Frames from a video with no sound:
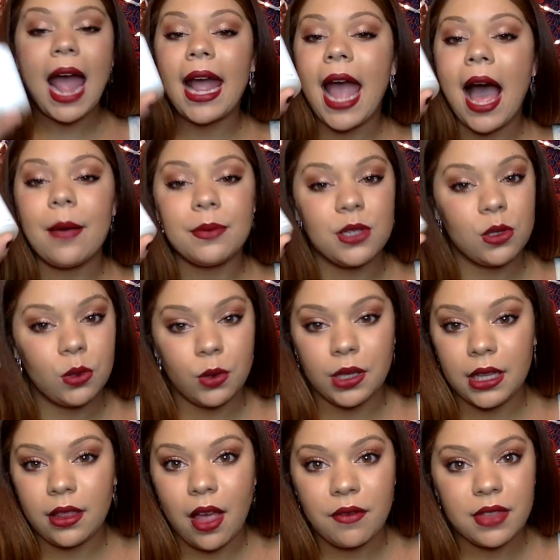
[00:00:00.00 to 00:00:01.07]
I
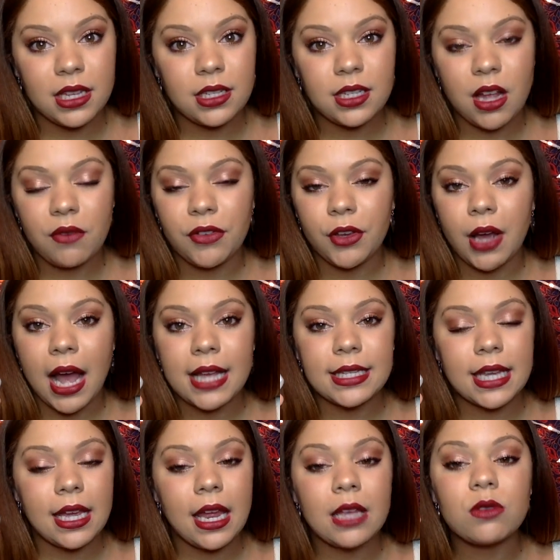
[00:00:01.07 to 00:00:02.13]
absolutely love this stuff, you guys.
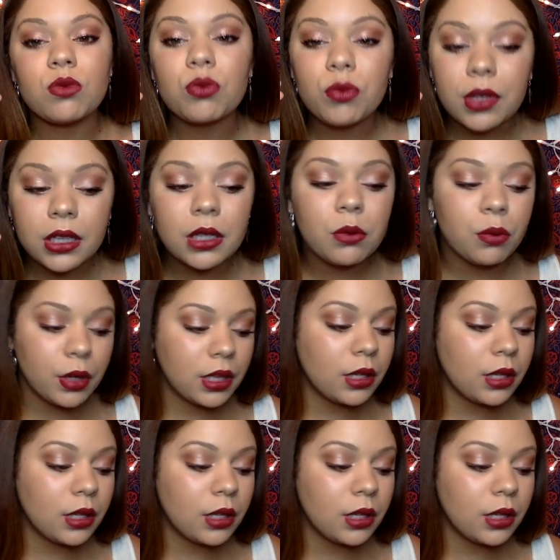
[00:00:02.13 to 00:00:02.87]
It has really